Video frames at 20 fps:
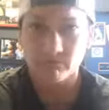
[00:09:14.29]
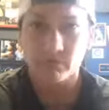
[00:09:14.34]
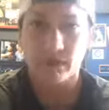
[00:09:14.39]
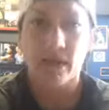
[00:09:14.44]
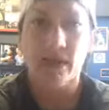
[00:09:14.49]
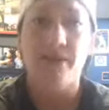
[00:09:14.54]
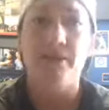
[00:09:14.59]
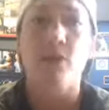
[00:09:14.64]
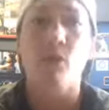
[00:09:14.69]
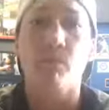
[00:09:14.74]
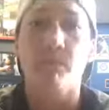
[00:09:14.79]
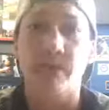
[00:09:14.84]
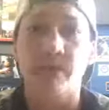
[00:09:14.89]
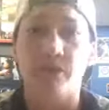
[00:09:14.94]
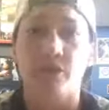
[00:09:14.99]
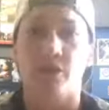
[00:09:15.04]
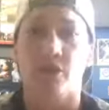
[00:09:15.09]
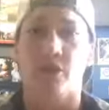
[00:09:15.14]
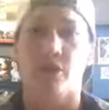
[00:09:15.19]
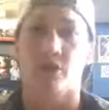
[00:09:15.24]
I know
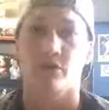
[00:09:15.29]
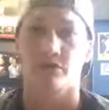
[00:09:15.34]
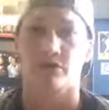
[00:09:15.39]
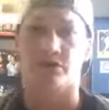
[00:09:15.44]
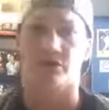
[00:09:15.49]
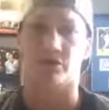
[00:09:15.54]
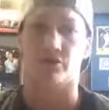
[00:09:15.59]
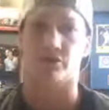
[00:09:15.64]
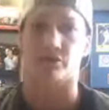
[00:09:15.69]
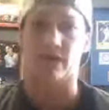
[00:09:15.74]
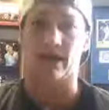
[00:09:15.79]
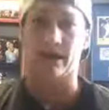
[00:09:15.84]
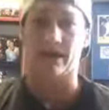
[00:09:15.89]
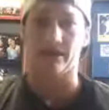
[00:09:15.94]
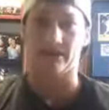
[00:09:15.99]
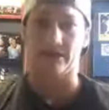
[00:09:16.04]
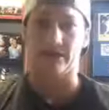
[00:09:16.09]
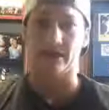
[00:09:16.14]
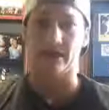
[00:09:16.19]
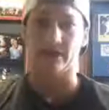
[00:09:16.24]
pitching coaches try
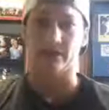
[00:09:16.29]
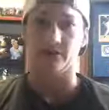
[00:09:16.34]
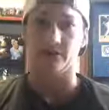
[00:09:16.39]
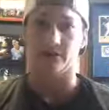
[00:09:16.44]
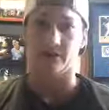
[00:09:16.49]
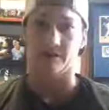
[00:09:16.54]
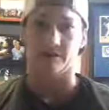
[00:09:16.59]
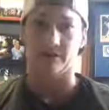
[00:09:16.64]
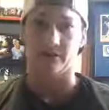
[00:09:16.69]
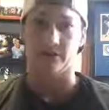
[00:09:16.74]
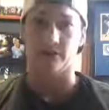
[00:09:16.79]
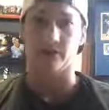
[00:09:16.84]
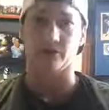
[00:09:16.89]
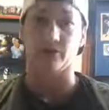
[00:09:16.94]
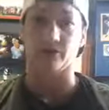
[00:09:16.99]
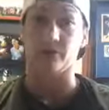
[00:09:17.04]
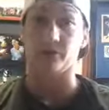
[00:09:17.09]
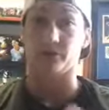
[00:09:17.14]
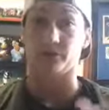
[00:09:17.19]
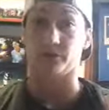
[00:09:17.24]
to teach their
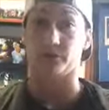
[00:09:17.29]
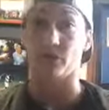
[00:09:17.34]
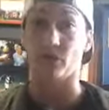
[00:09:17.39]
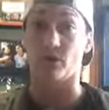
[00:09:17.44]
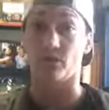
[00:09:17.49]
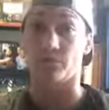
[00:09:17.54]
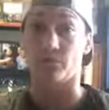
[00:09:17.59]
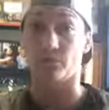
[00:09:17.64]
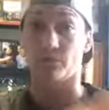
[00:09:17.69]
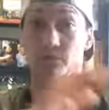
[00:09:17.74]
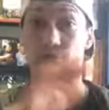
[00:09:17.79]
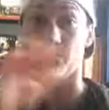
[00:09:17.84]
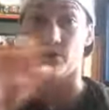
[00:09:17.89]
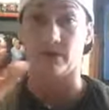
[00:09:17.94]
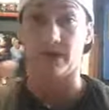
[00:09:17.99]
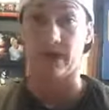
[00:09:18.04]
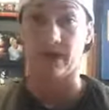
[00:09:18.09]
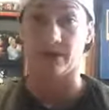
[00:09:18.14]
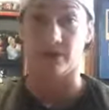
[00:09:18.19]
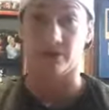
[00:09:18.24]
pitchers to throw to a
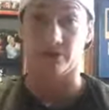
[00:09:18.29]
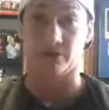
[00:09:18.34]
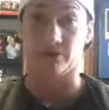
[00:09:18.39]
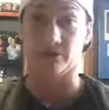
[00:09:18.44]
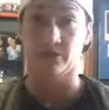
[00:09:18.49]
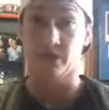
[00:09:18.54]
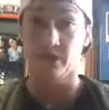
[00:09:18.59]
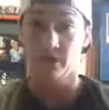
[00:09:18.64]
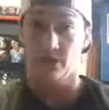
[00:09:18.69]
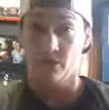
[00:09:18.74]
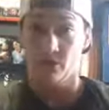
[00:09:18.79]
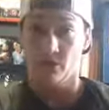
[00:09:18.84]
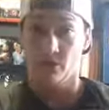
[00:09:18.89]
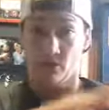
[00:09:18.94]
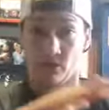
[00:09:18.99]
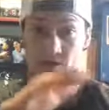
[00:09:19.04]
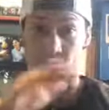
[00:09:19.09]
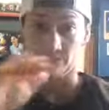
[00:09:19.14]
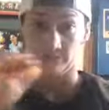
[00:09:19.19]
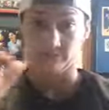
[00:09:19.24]
location
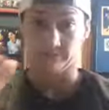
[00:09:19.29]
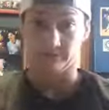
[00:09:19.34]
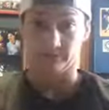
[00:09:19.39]
or